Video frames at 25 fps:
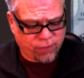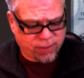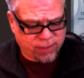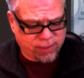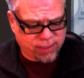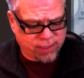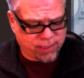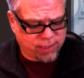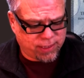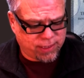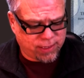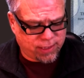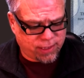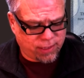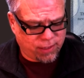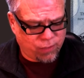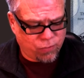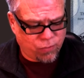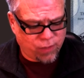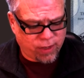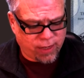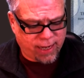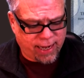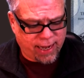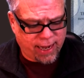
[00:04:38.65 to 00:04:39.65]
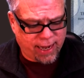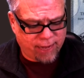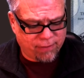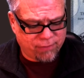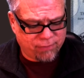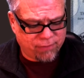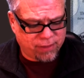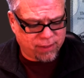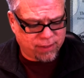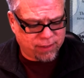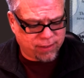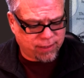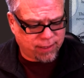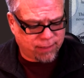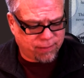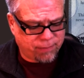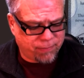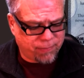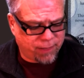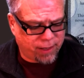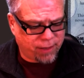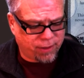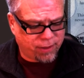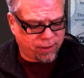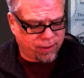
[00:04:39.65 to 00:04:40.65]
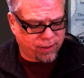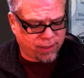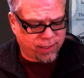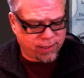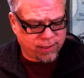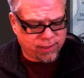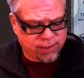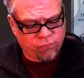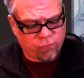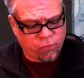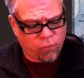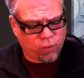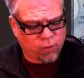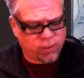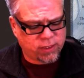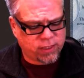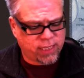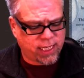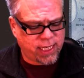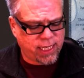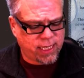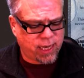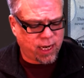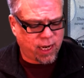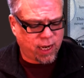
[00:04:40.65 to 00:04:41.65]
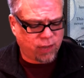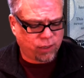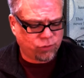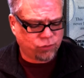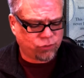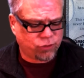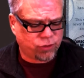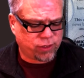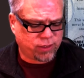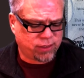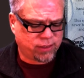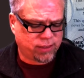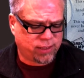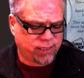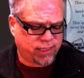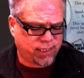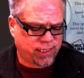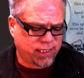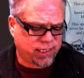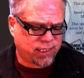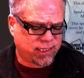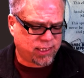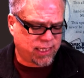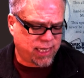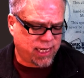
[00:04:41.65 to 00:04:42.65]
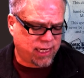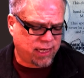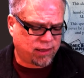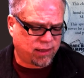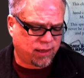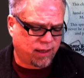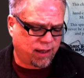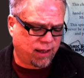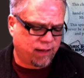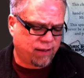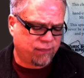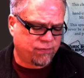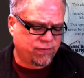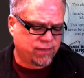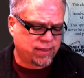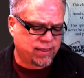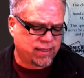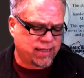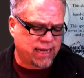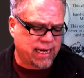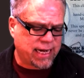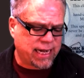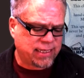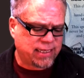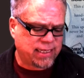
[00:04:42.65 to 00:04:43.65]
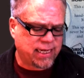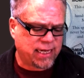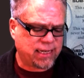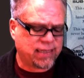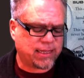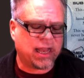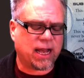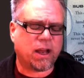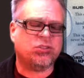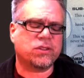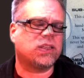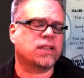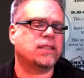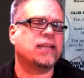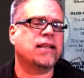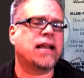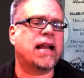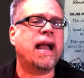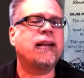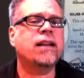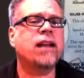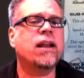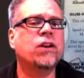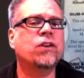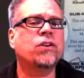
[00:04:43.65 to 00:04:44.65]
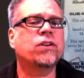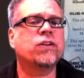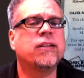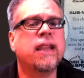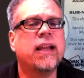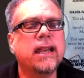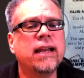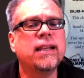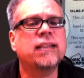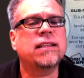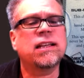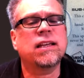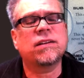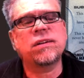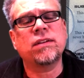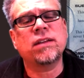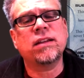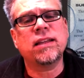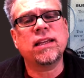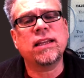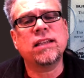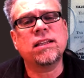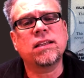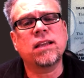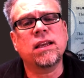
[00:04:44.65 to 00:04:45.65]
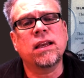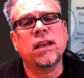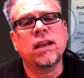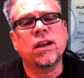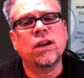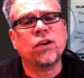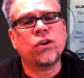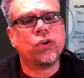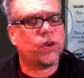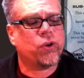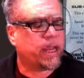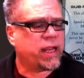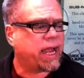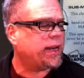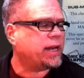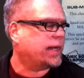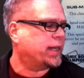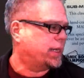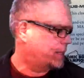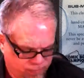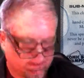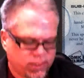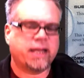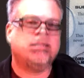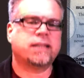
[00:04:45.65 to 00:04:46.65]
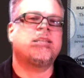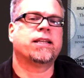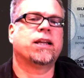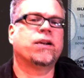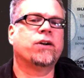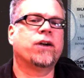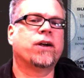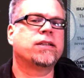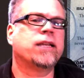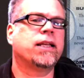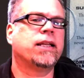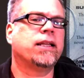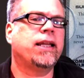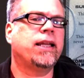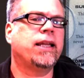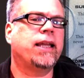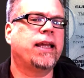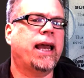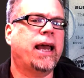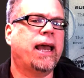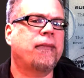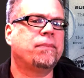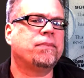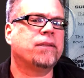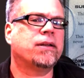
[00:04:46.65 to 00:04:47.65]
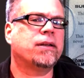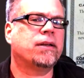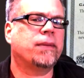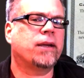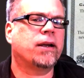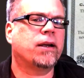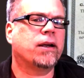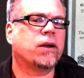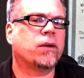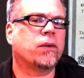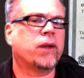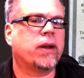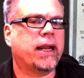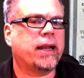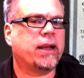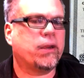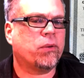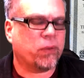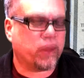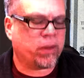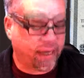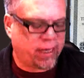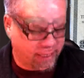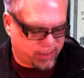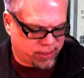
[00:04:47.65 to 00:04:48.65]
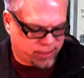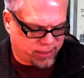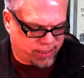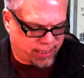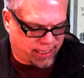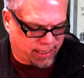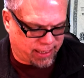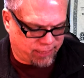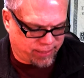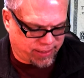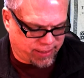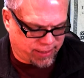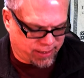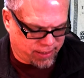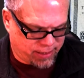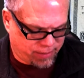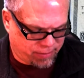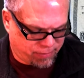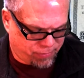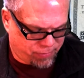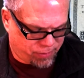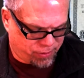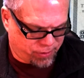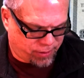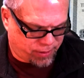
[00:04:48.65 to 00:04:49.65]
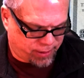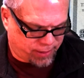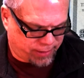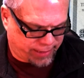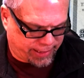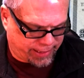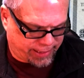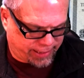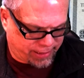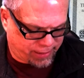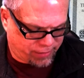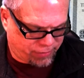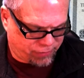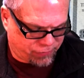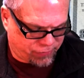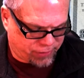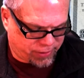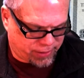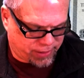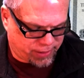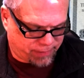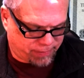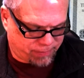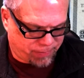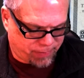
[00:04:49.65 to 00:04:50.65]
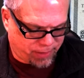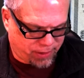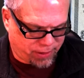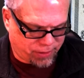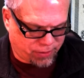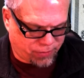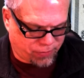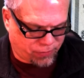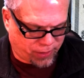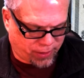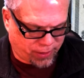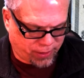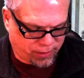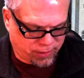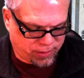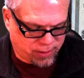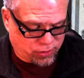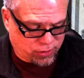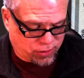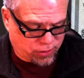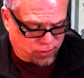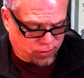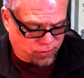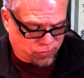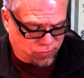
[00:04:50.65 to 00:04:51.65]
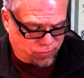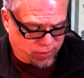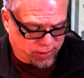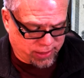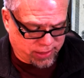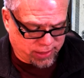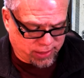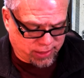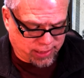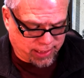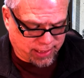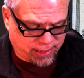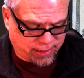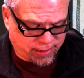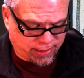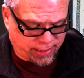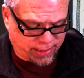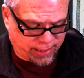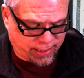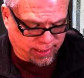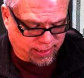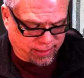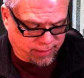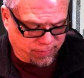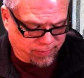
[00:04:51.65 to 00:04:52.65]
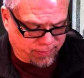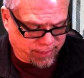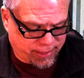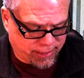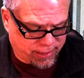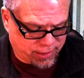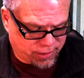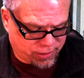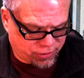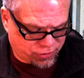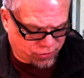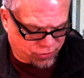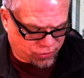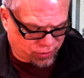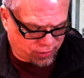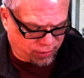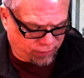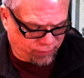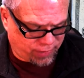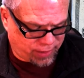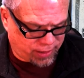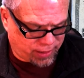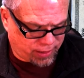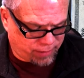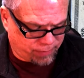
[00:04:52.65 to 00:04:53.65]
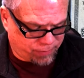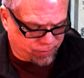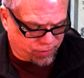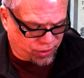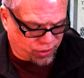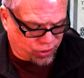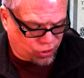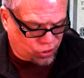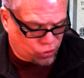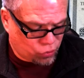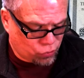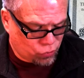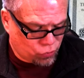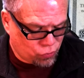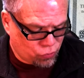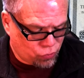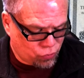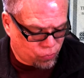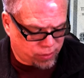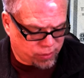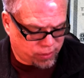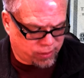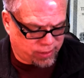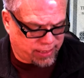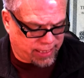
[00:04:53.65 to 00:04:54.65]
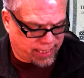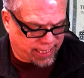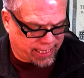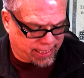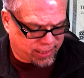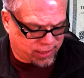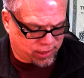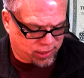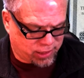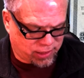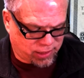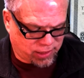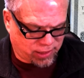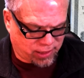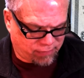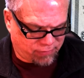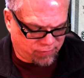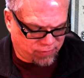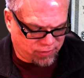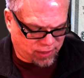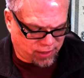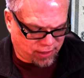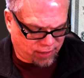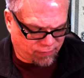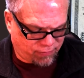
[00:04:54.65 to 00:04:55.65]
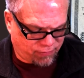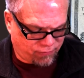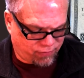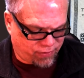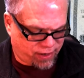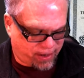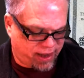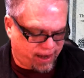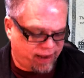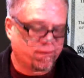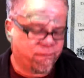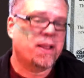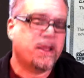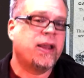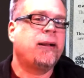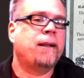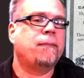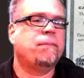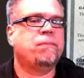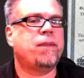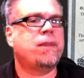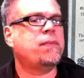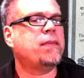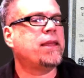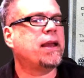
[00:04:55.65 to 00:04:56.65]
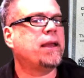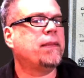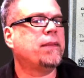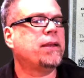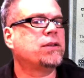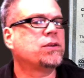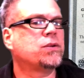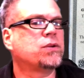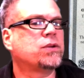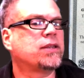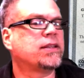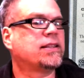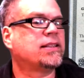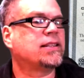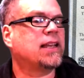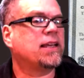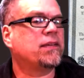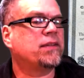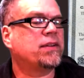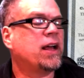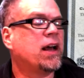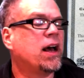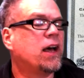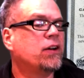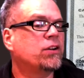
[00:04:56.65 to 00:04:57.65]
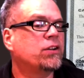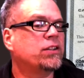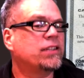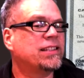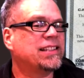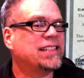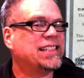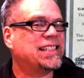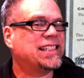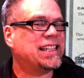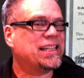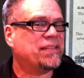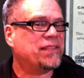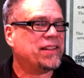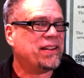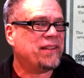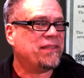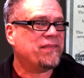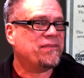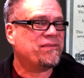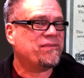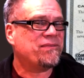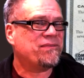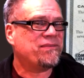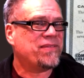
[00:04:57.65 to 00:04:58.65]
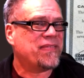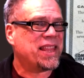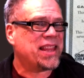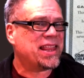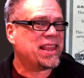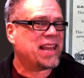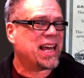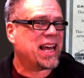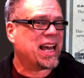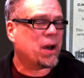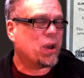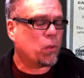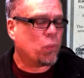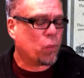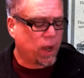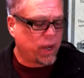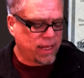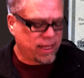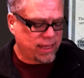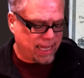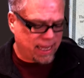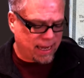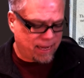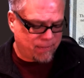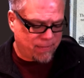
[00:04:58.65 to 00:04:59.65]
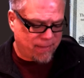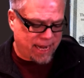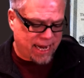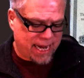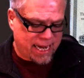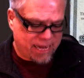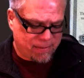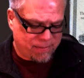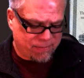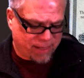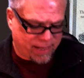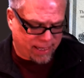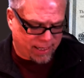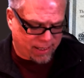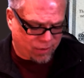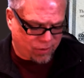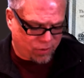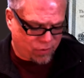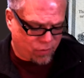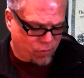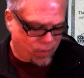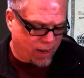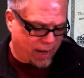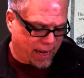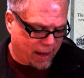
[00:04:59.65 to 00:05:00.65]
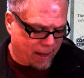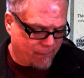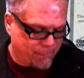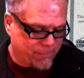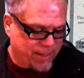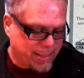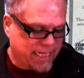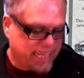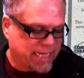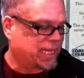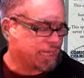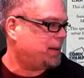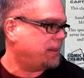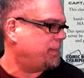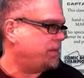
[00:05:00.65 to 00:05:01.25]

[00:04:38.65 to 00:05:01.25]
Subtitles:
instance, the one I have of the Submariner, it's 1416th of 19,997 of these created. It's interesting. The Captain America one, I don't really actually have a number on like I do for the Submariner one. So it just has a limited edition certificate number U-775. Maybe that means it was the 775th one they made, but I don't know how many they